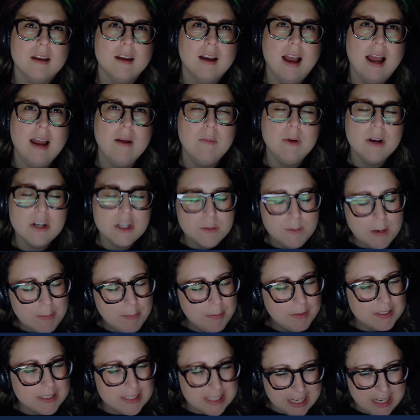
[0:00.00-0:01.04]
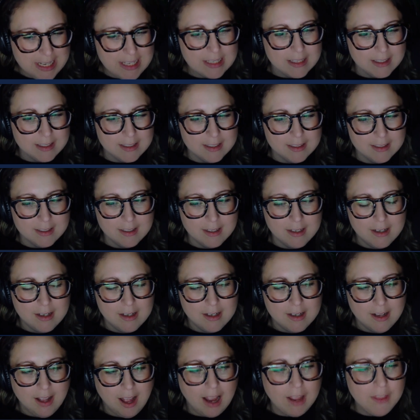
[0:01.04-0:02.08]
I wish people did.
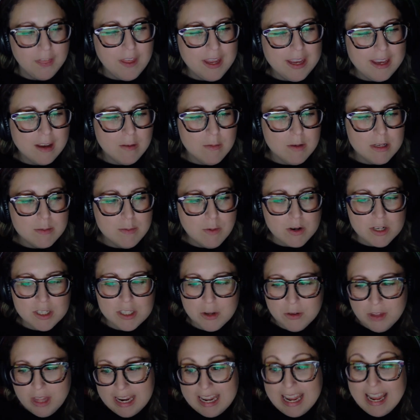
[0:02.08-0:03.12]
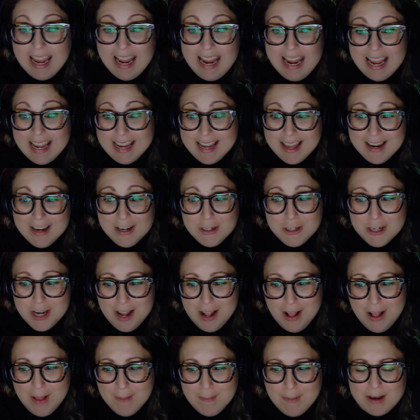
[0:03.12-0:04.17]
I think it was more so like, hey, I got a
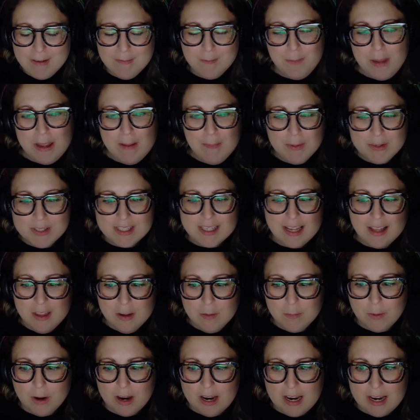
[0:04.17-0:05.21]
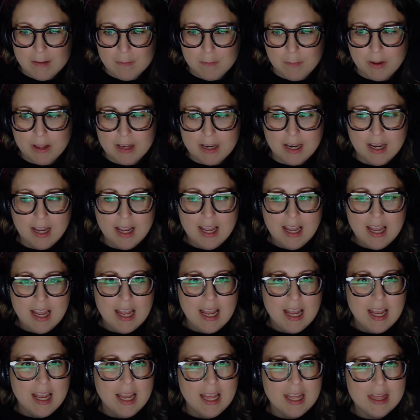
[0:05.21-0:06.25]
job and people celebrate. But
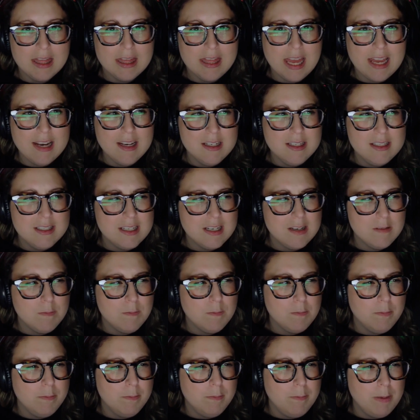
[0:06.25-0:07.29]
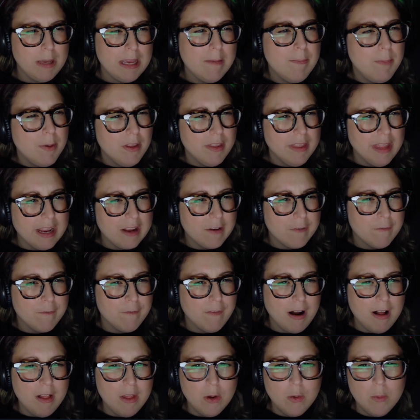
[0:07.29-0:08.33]
then did people like
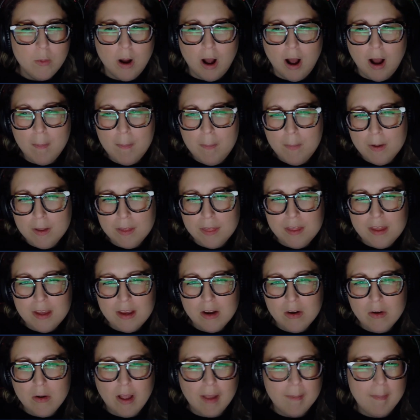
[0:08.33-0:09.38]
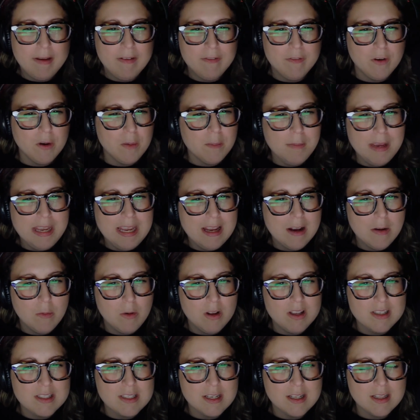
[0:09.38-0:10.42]
follow up with you? I mean, for me, it
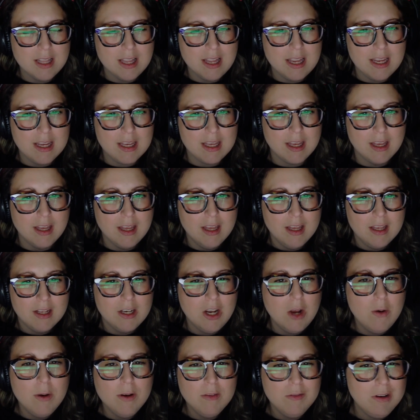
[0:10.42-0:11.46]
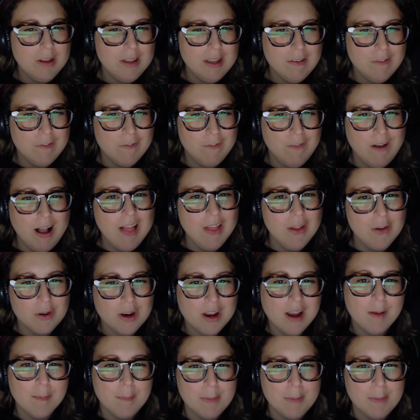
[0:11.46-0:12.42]
wasn't like, no one really followed up.